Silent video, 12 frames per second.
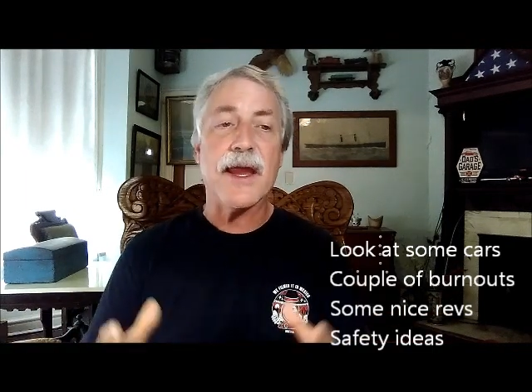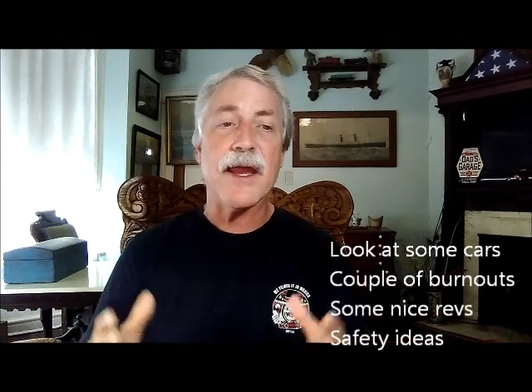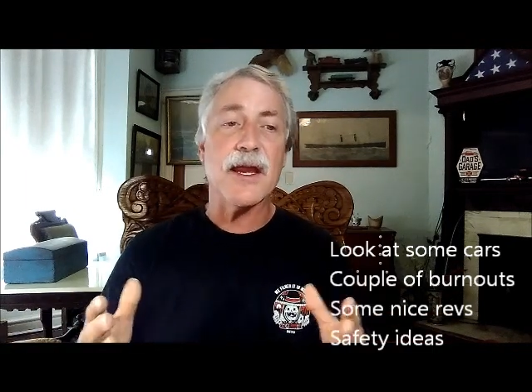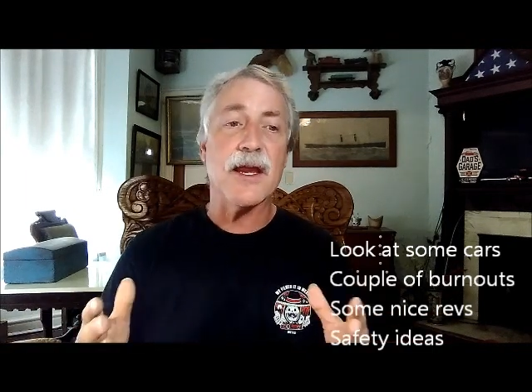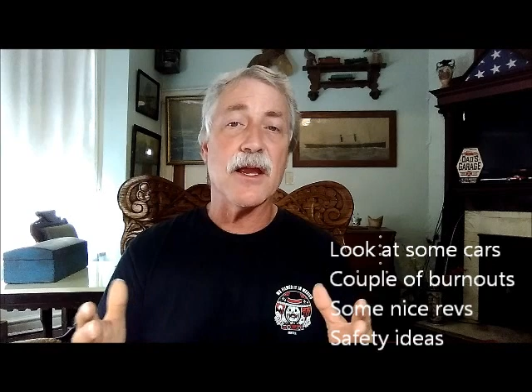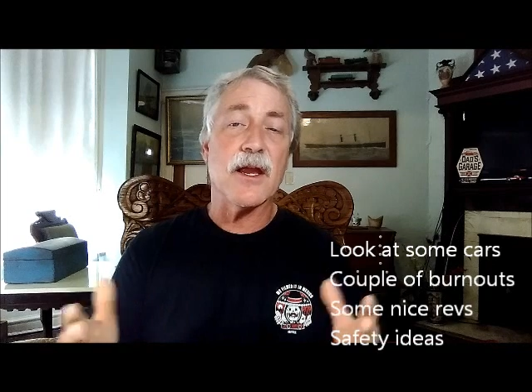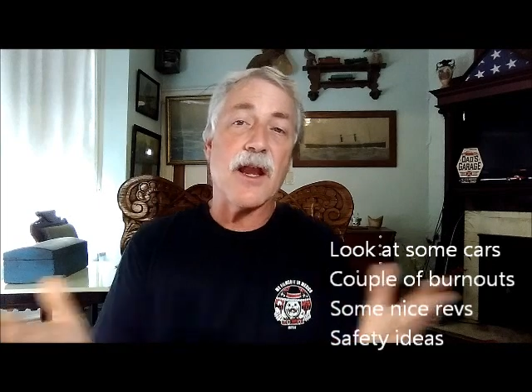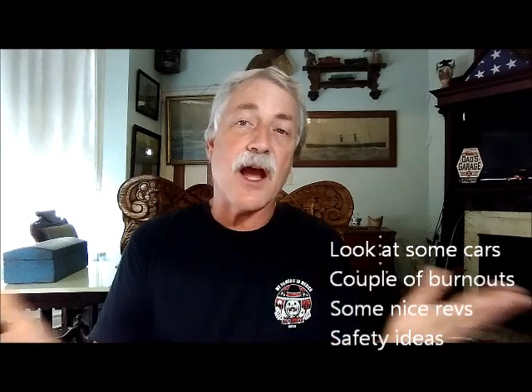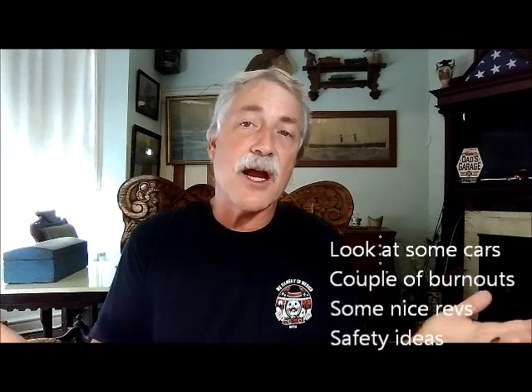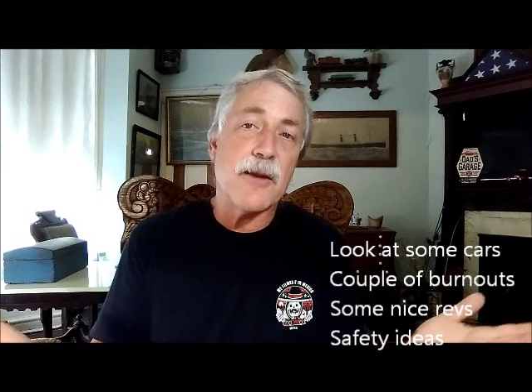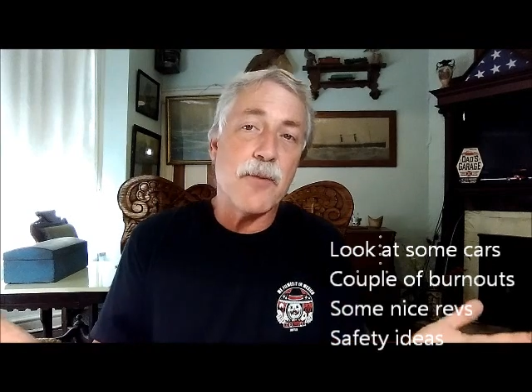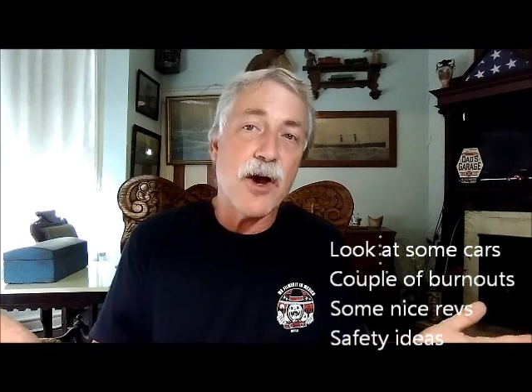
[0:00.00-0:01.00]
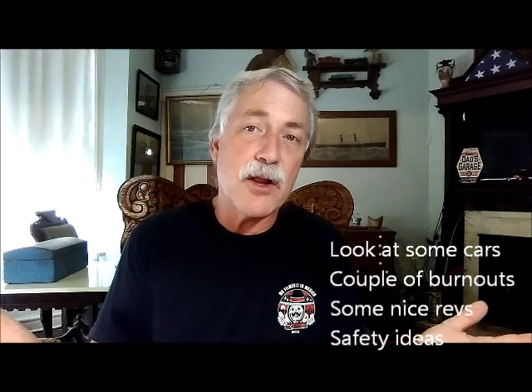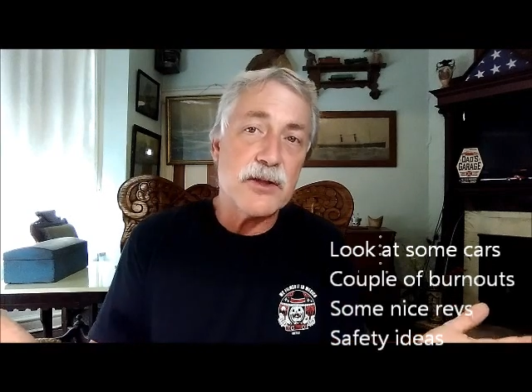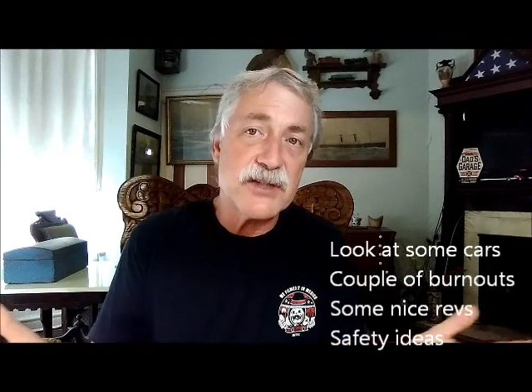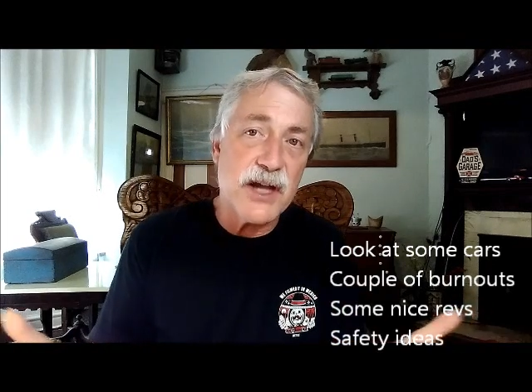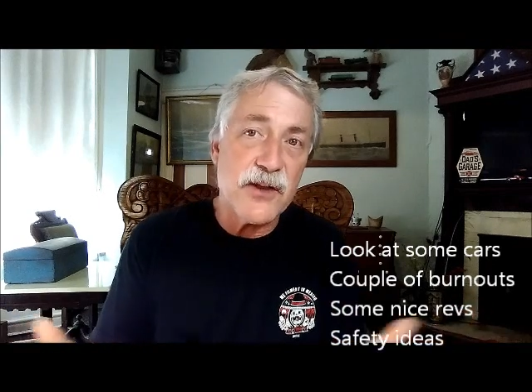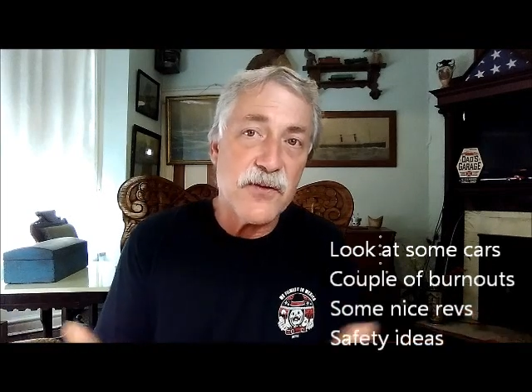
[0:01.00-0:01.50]
And I
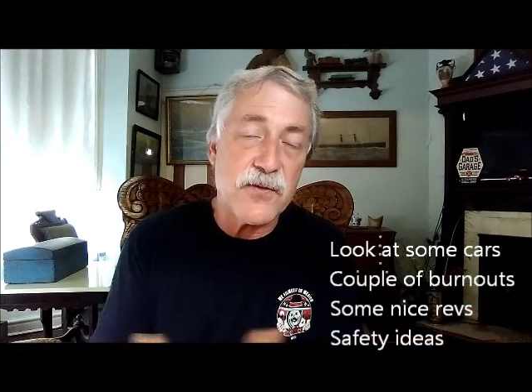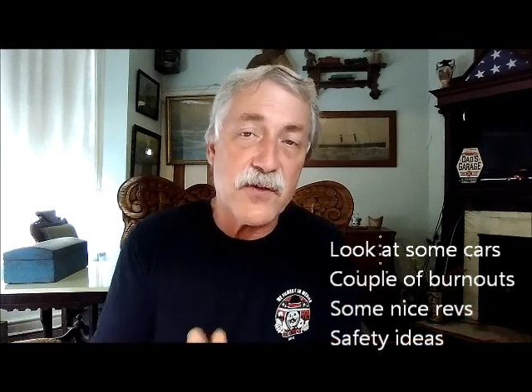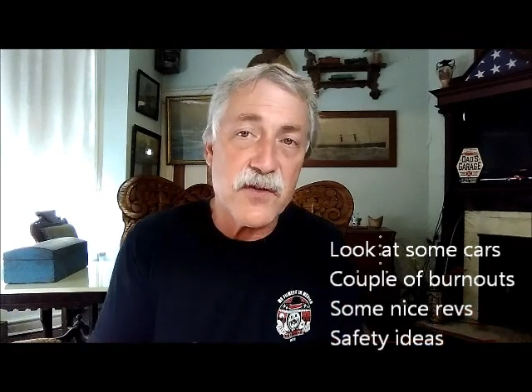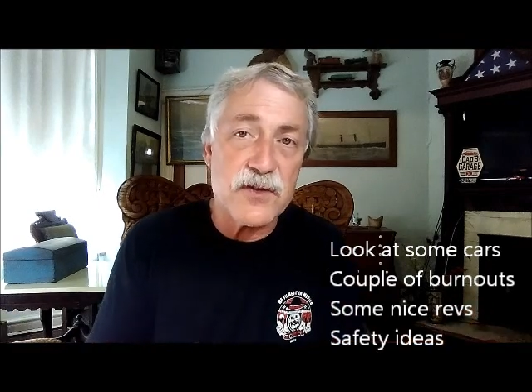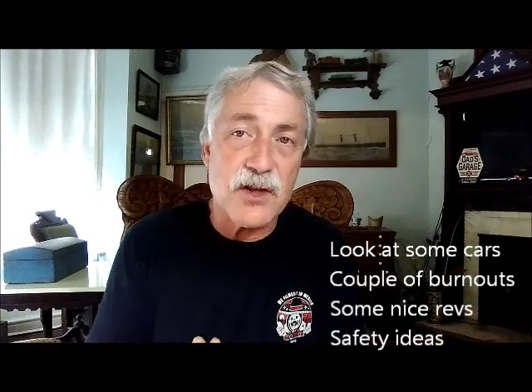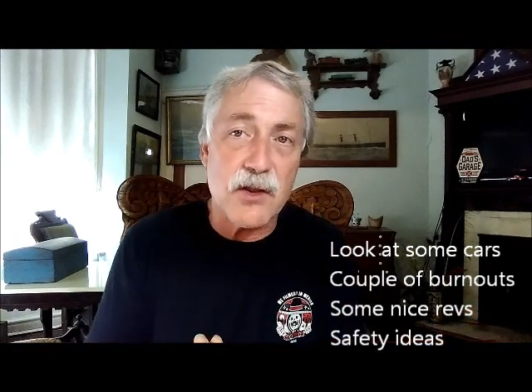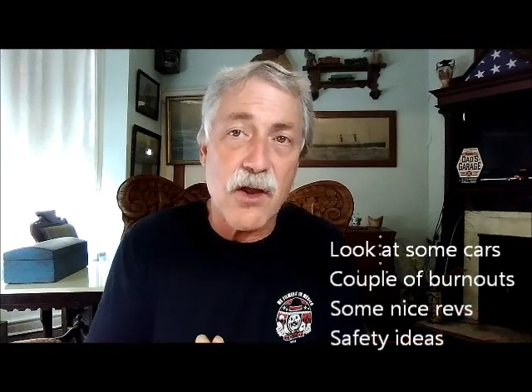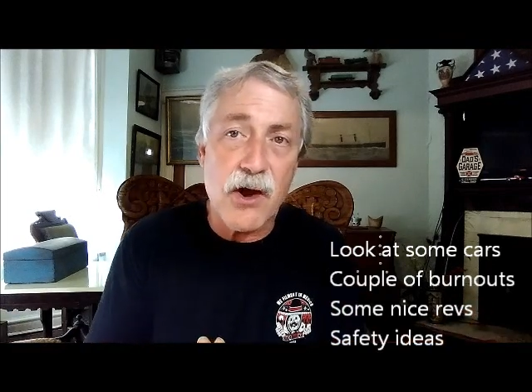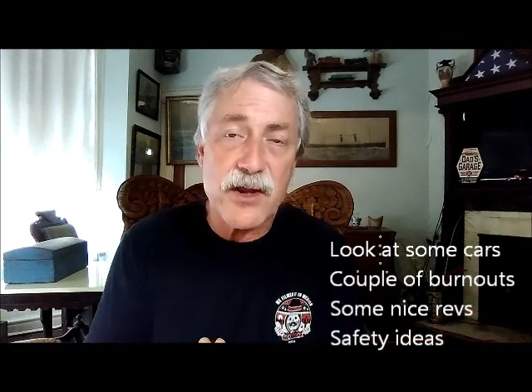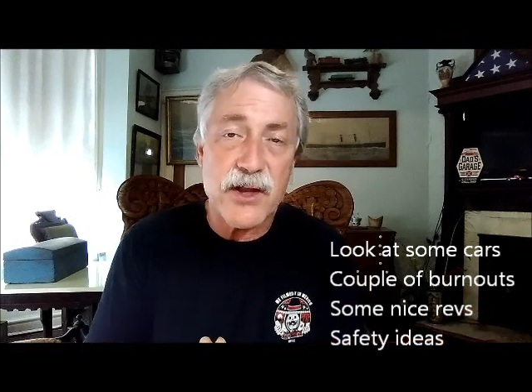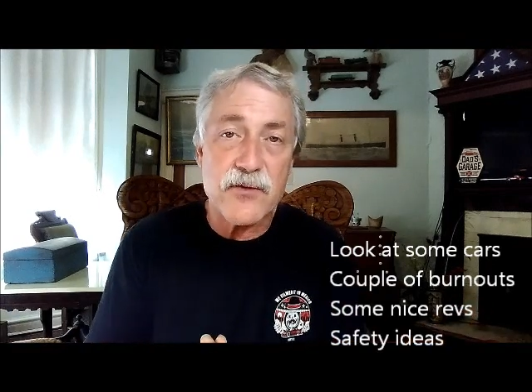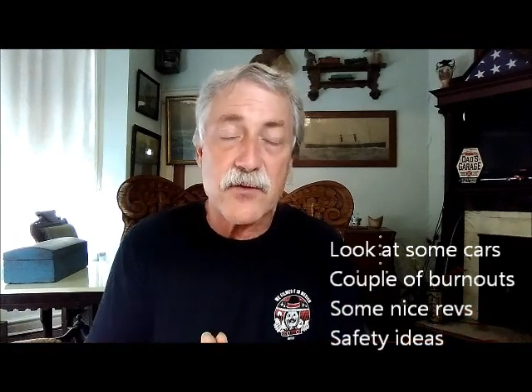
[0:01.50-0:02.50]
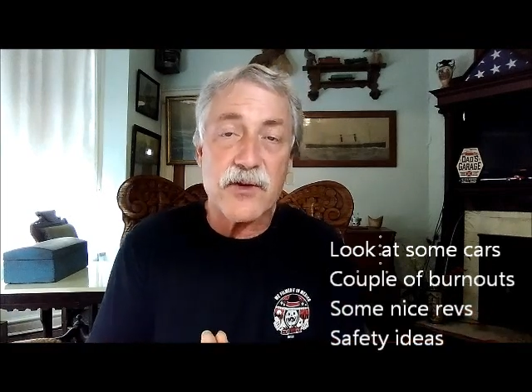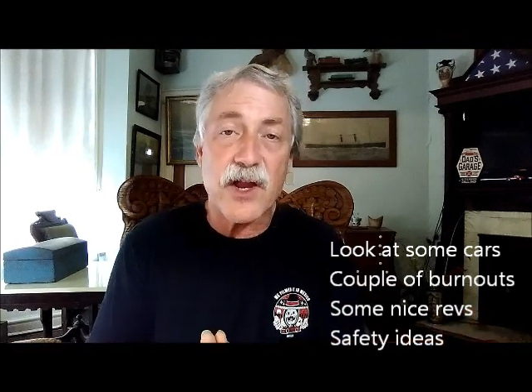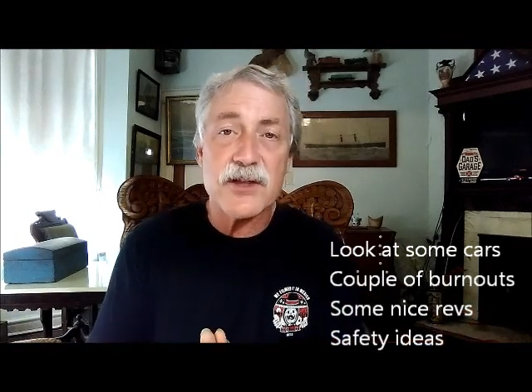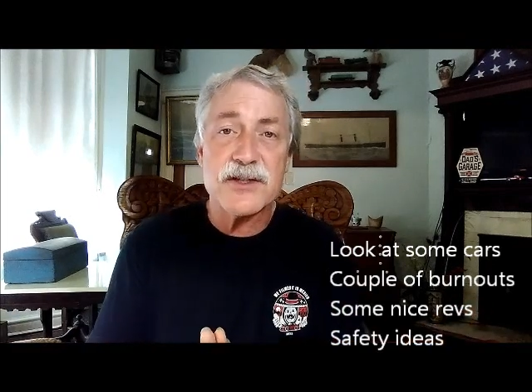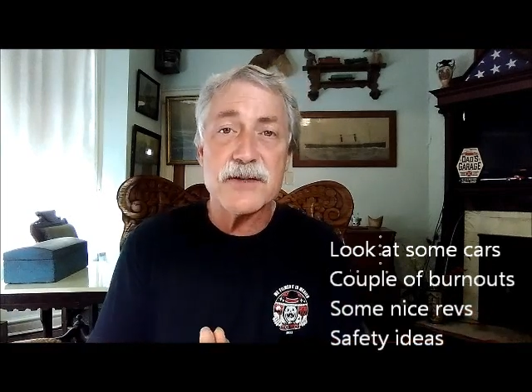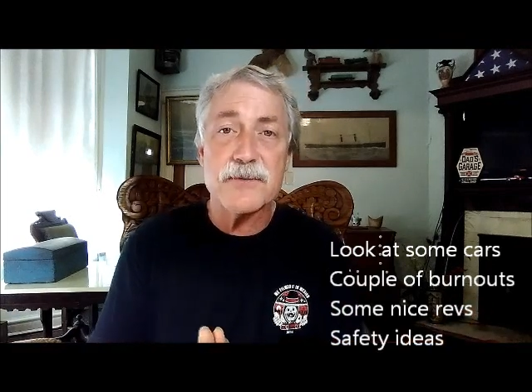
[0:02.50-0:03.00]
apologize for such a long
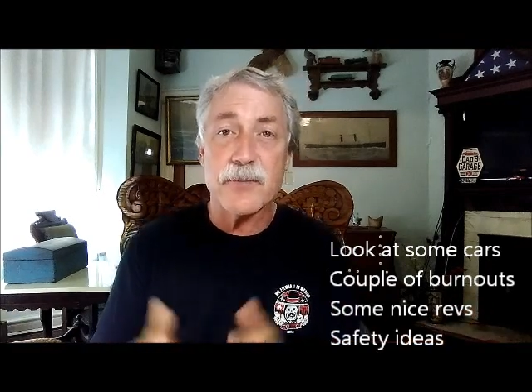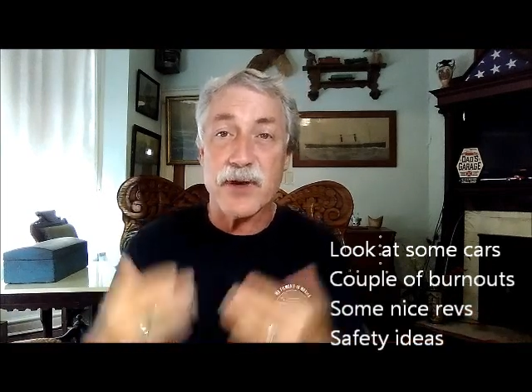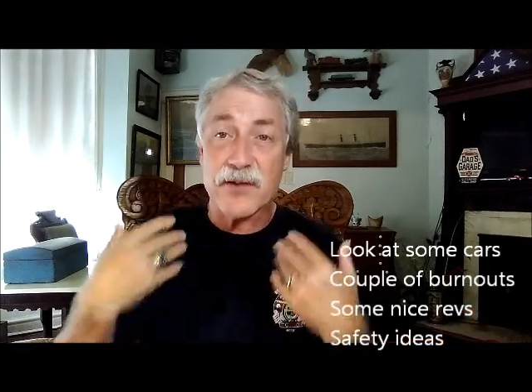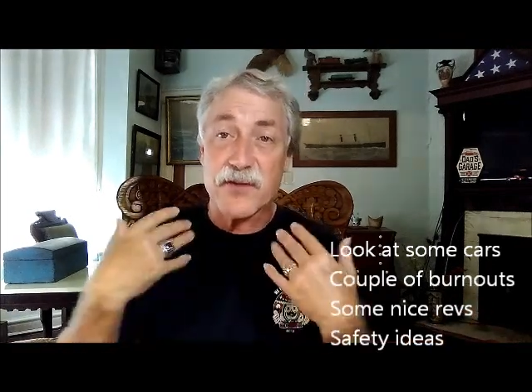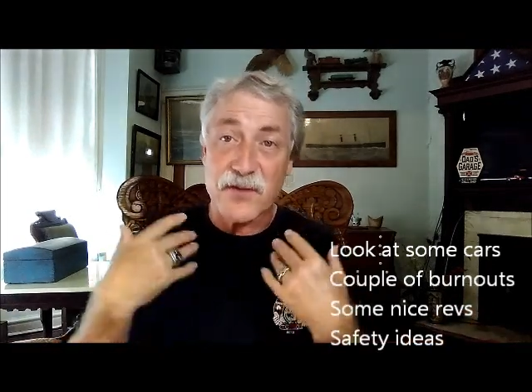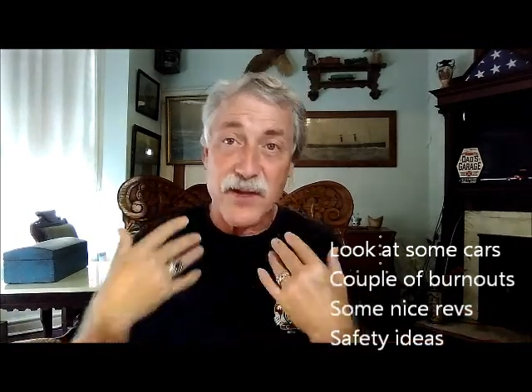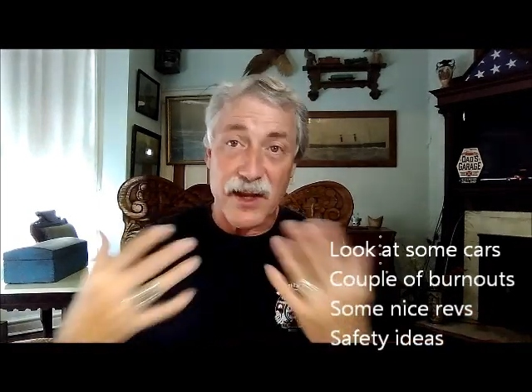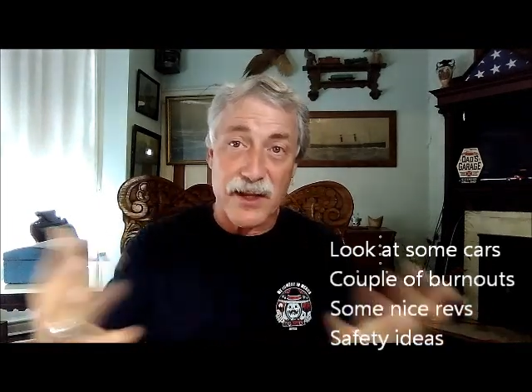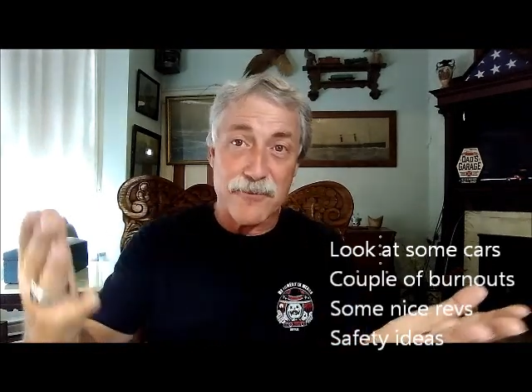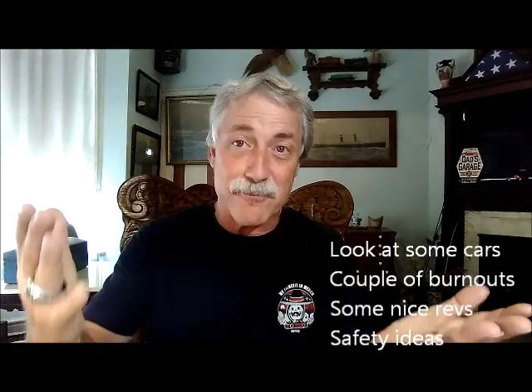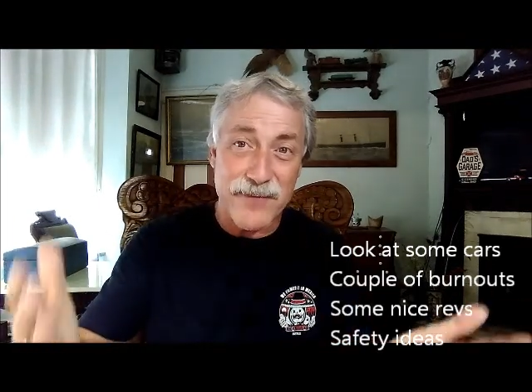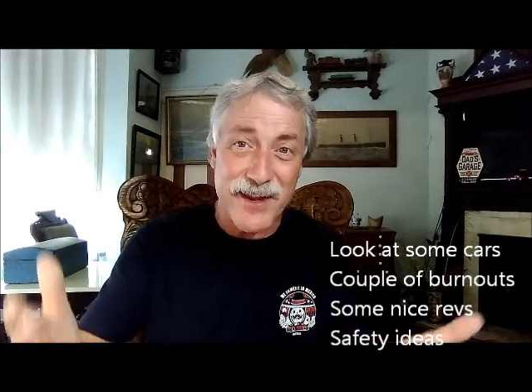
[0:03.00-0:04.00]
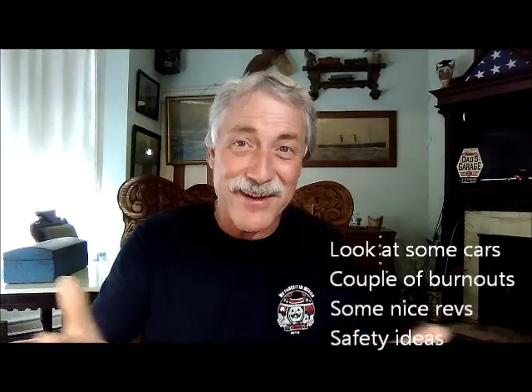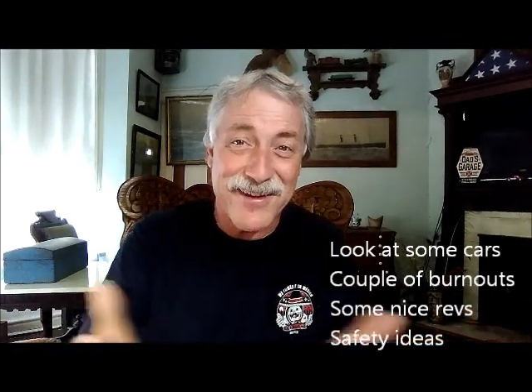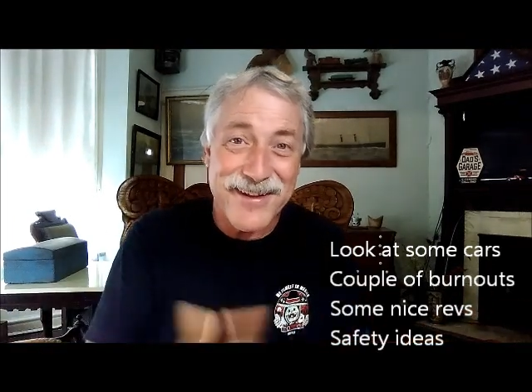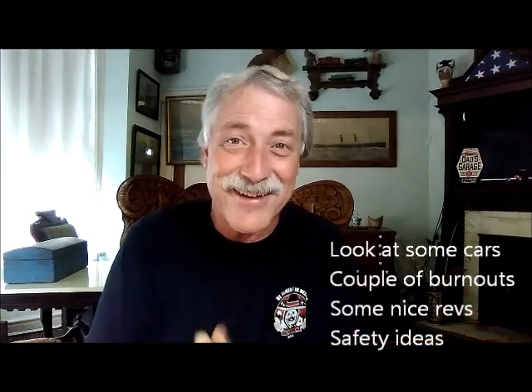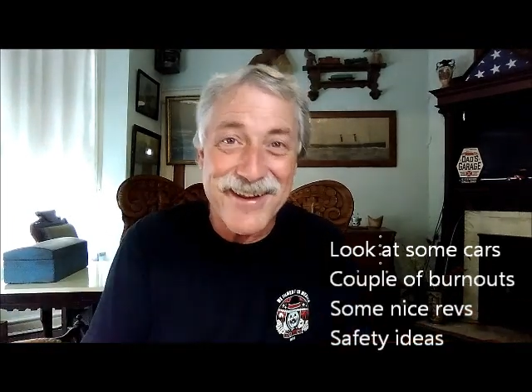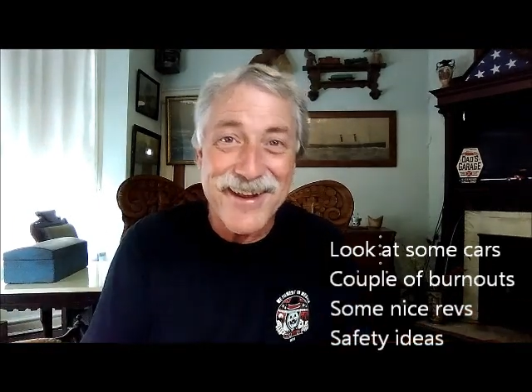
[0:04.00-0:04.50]
introduction, but I just got to